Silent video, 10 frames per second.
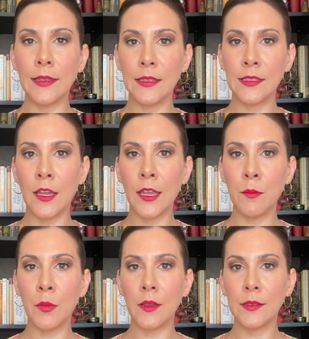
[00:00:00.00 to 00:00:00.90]
the
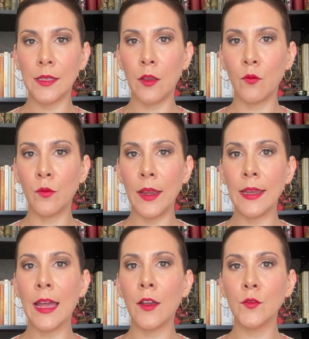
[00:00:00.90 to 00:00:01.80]
time, but it's like right
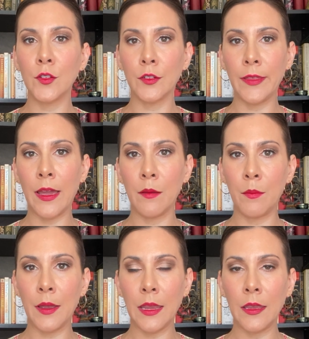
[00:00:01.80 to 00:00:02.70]
after that,
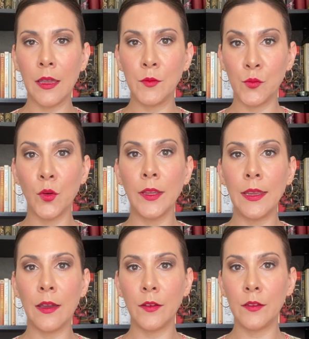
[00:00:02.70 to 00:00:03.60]
I was
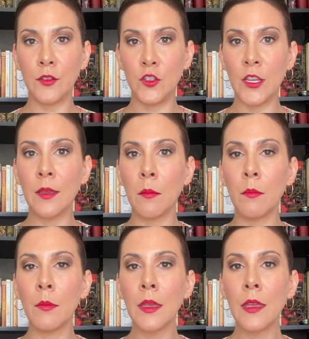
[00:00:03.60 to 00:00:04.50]
working out at the
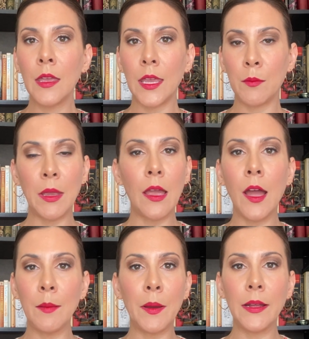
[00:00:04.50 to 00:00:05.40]
gym and my
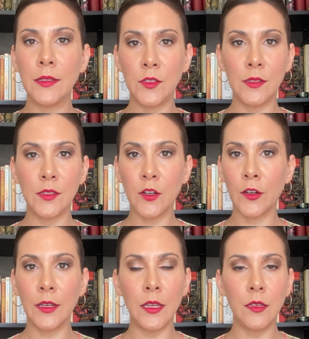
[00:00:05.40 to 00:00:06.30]
iPod just
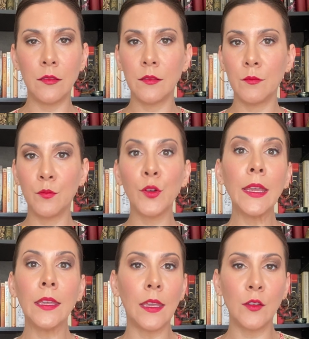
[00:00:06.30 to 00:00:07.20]
started
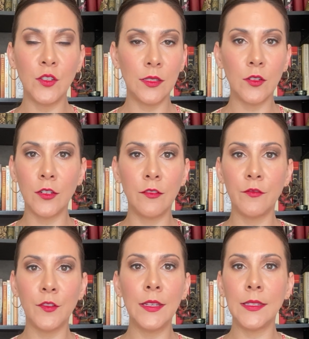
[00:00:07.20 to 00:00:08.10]
breaking. I just started
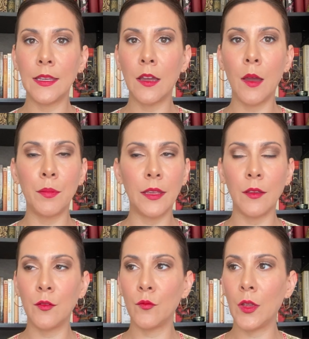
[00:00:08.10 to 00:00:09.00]
freezing up. Like
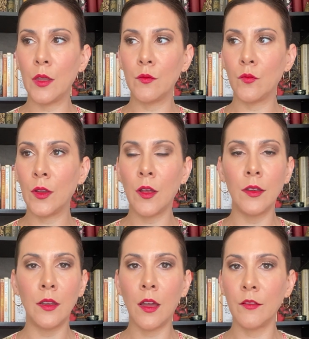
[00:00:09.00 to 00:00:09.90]
it went on
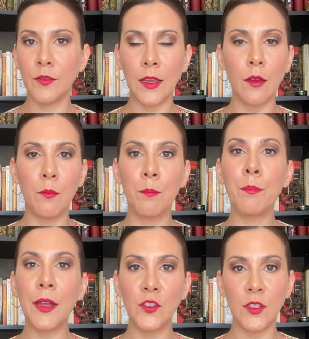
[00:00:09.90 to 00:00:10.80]
and off like a
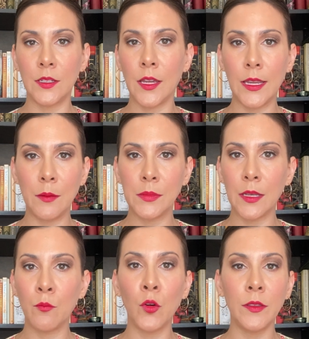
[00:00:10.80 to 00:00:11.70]
bunch of times,
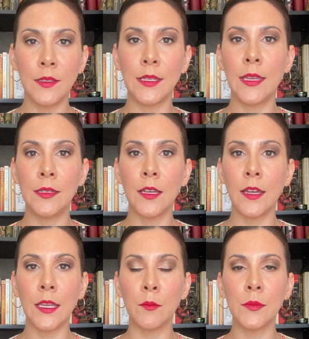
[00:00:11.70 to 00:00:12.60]
like more than 10
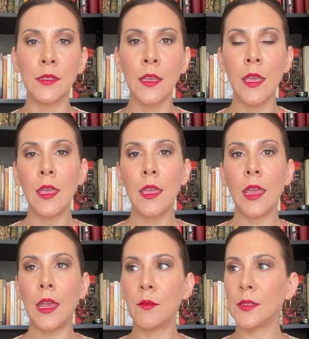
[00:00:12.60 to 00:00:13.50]
times.
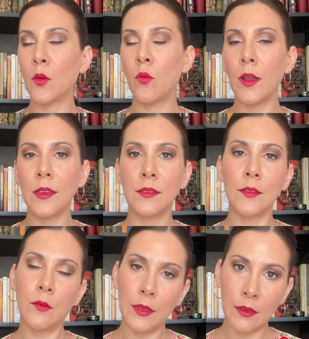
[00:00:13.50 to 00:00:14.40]
And I was like, what is
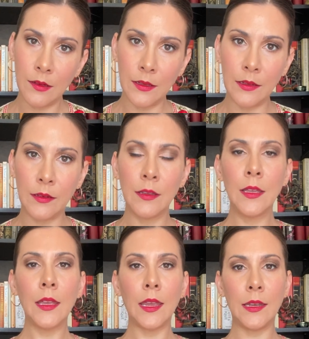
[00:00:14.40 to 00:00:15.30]
going on?
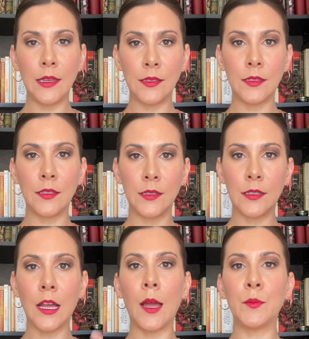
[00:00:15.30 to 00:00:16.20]
And I just
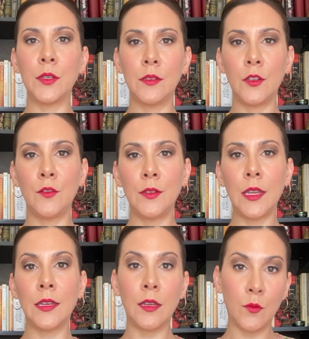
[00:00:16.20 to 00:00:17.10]
stopped and tuned
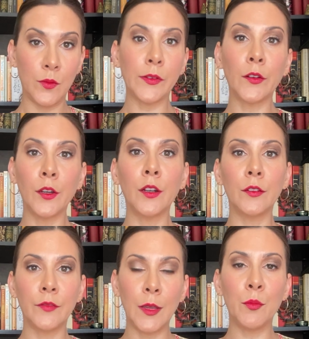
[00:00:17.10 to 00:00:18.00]
in, and it was
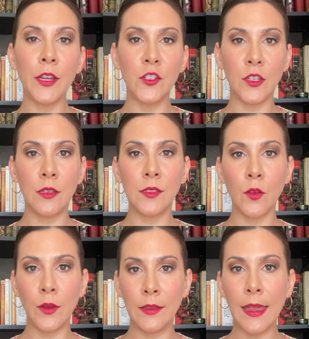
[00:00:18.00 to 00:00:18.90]
her vibration.
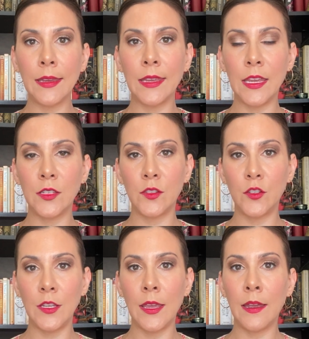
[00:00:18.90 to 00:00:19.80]
So in that case,
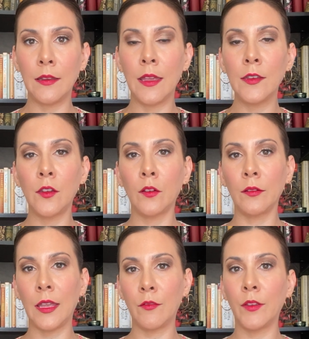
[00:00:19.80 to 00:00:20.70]
she had ended her
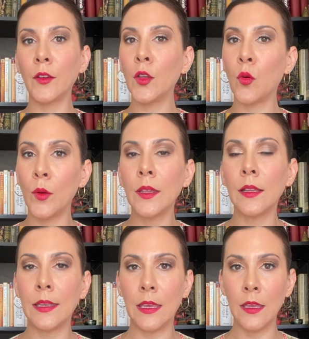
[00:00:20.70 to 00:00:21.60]
life very
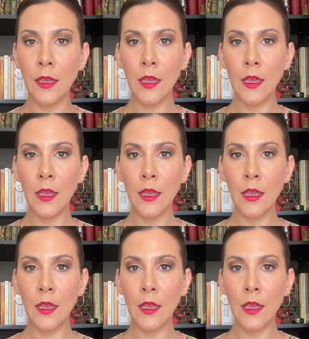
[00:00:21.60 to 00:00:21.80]
quickly.